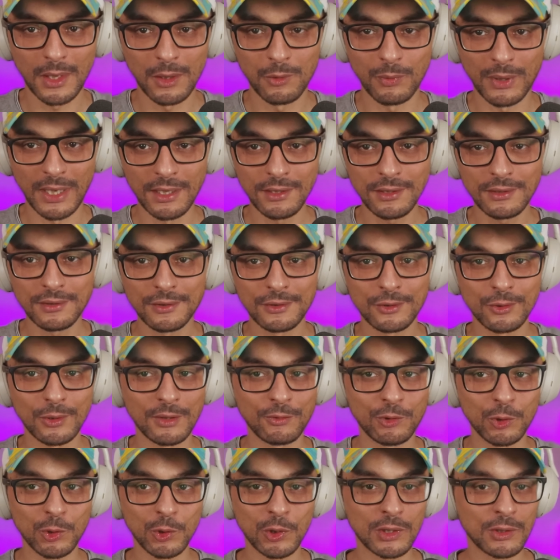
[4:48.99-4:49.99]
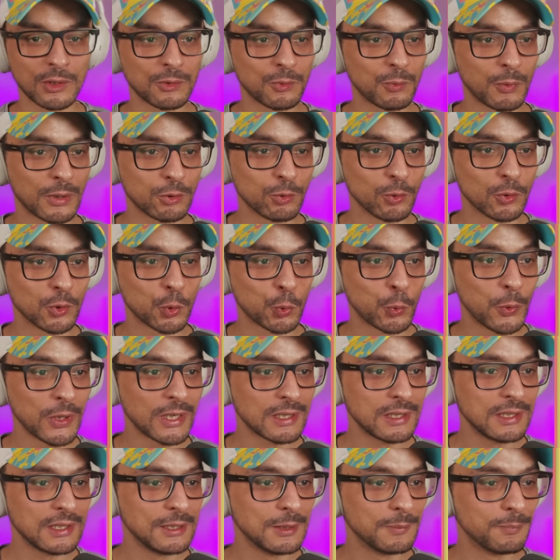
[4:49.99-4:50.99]
right? So if you want to
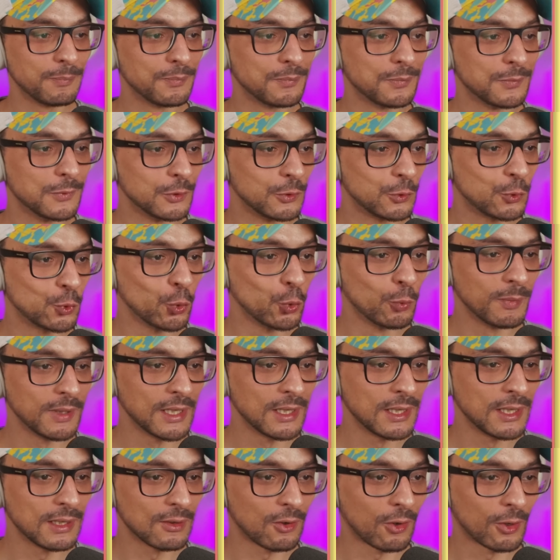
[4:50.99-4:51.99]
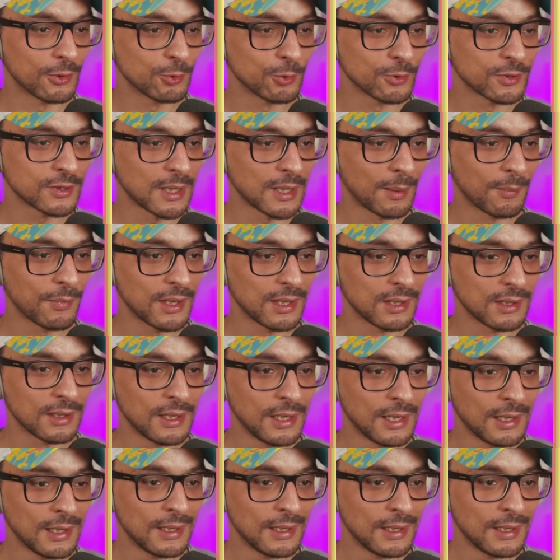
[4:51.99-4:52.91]
quickly zoom in onto something,